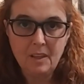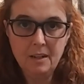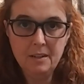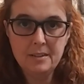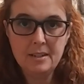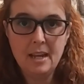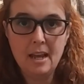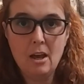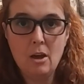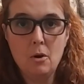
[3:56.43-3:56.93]

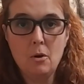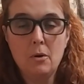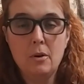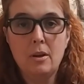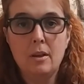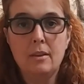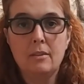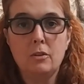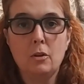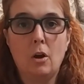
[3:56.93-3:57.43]
Now,
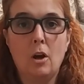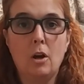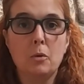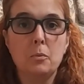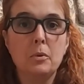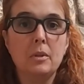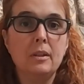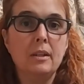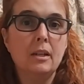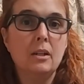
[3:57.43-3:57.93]
there are
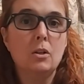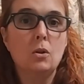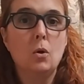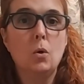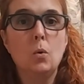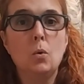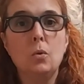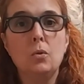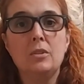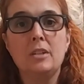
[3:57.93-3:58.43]
really
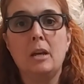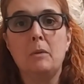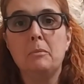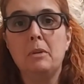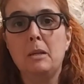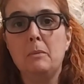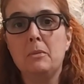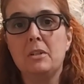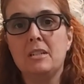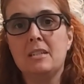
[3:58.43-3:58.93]
cool down
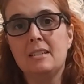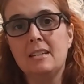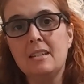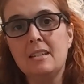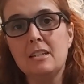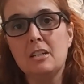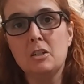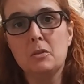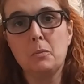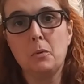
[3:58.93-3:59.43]
payment
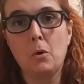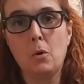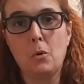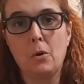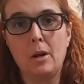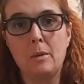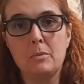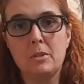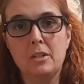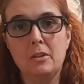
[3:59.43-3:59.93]
assistance
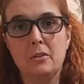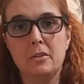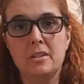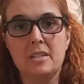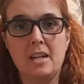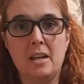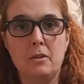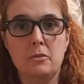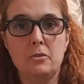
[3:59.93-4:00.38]
programs here in town